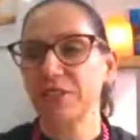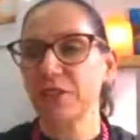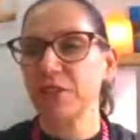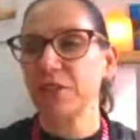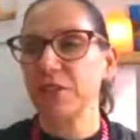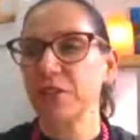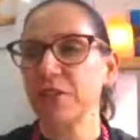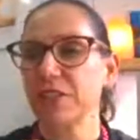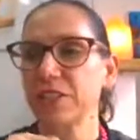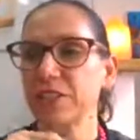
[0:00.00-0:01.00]
So I
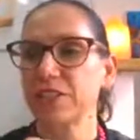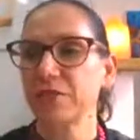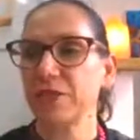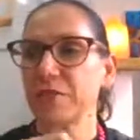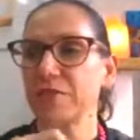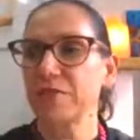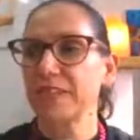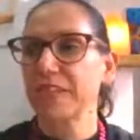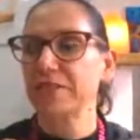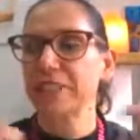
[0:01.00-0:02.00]
noticed that when I'm
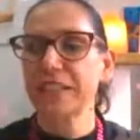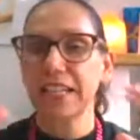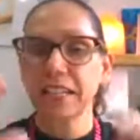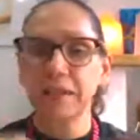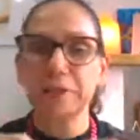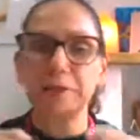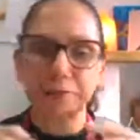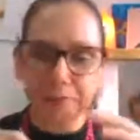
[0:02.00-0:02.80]
feeling really low,